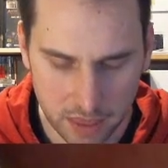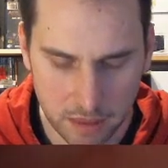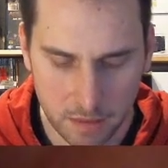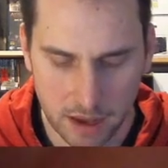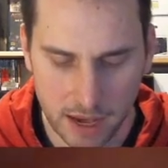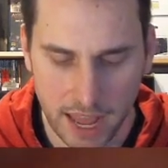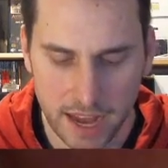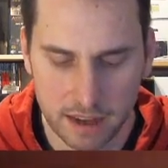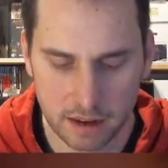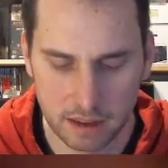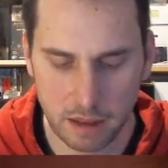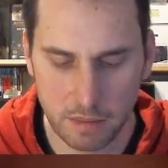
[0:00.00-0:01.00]

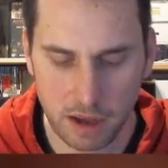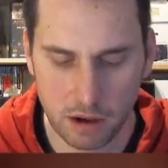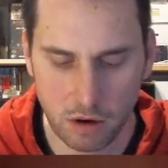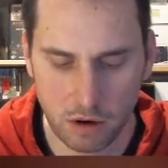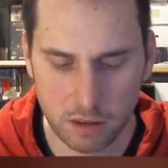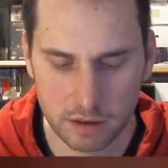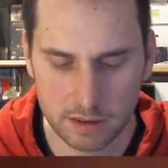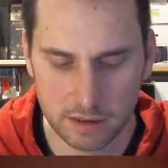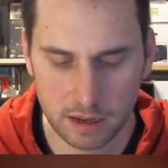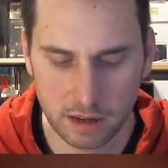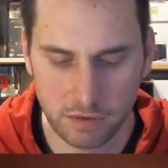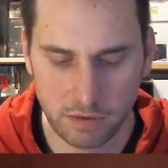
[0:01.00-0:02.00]
Later, they may learn the
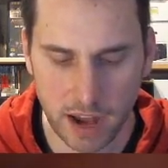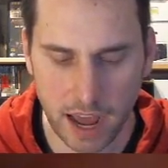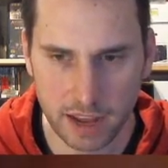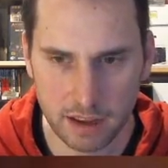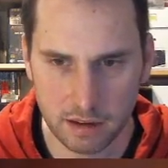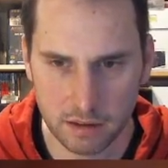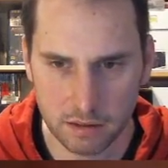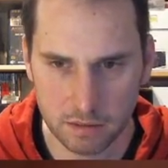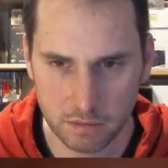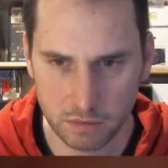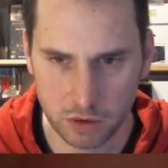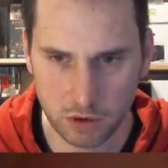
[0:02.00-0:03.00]
skill Flying,
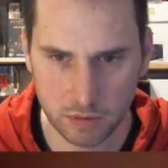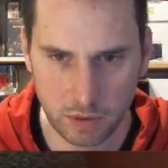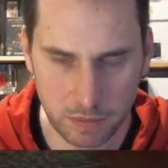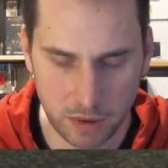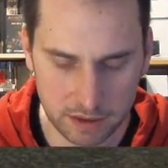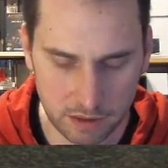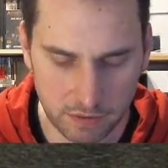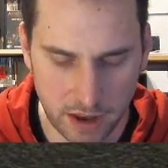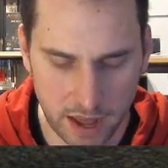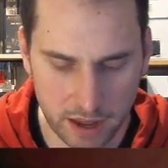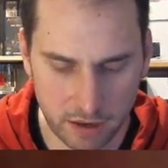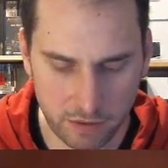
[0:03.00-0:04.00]
because vampires can
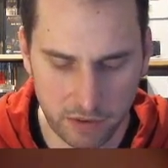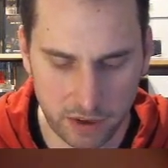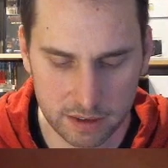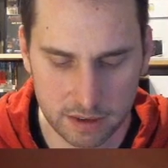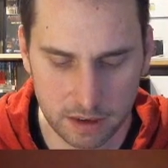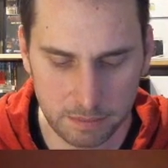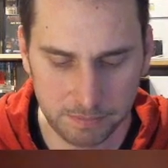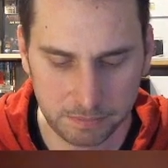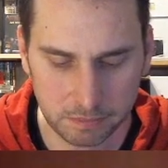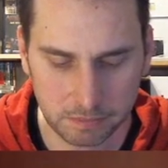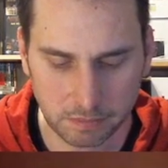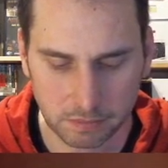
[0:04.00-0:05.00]
fly, and Fearsome,
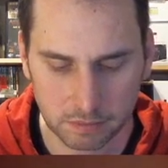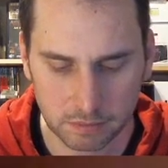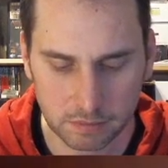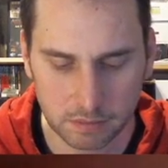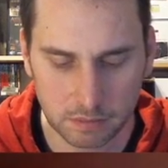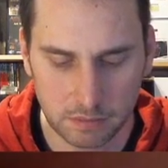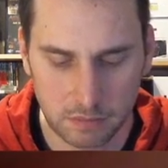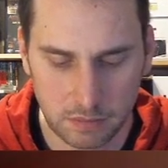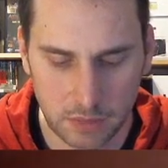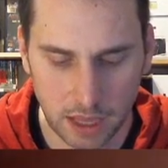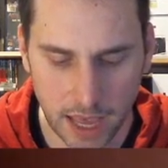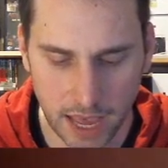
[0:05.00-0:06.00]

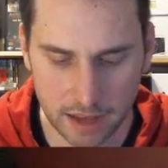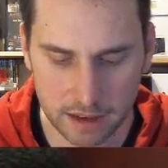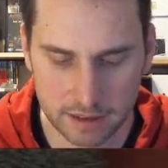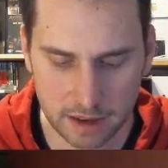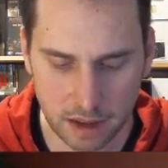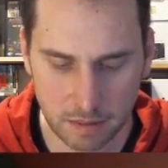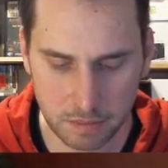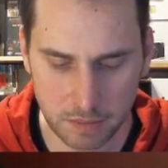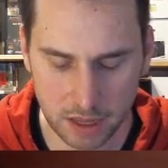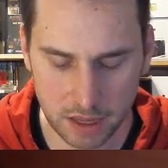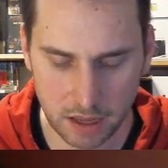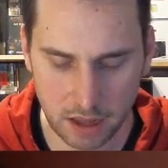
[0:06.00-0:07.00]
and
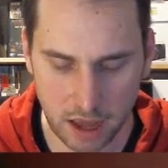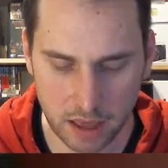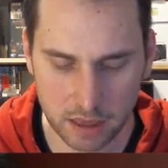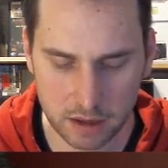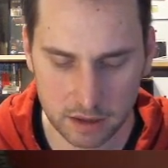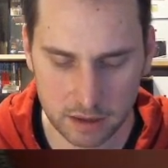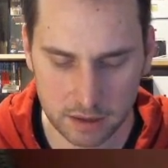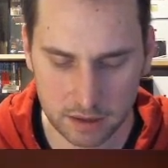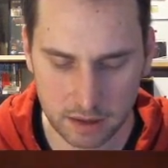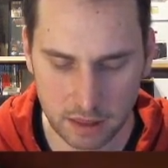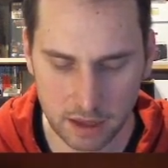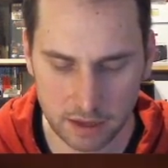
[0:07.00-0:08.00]
some other
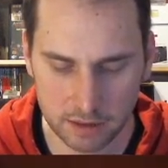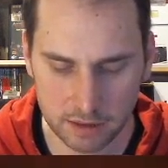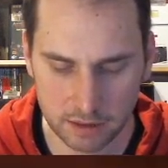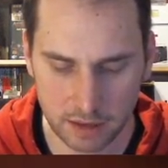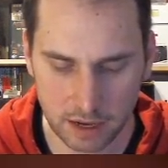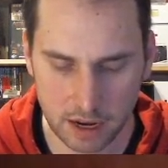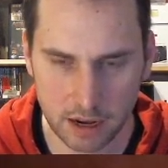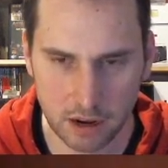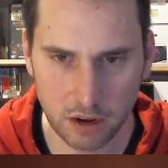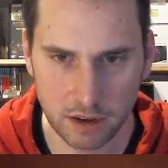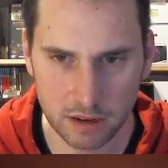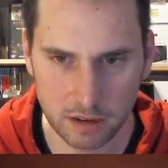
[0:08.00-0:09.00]
things that are
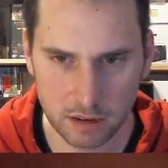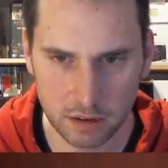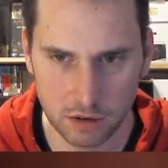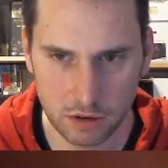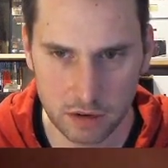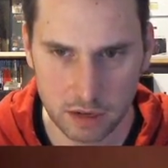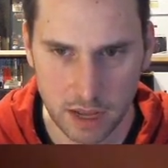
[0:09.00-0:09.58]
not good.